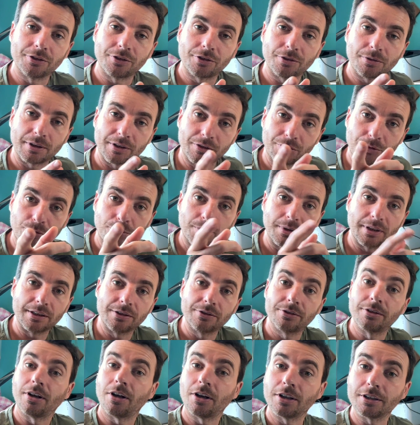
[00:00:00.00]
So as
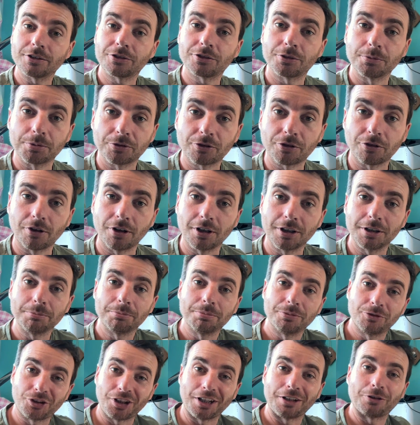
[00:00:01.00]
always, like,
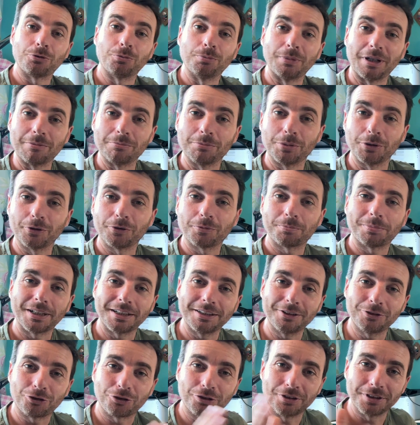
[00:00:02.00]
subscribe, channel members,
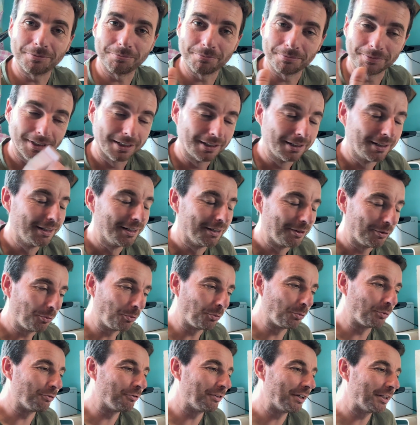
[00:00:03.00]
Patreon,
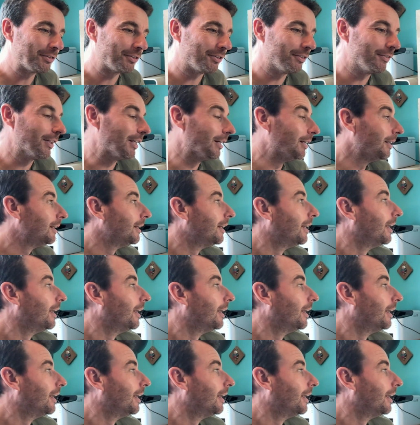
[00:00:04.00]
all the rest of it.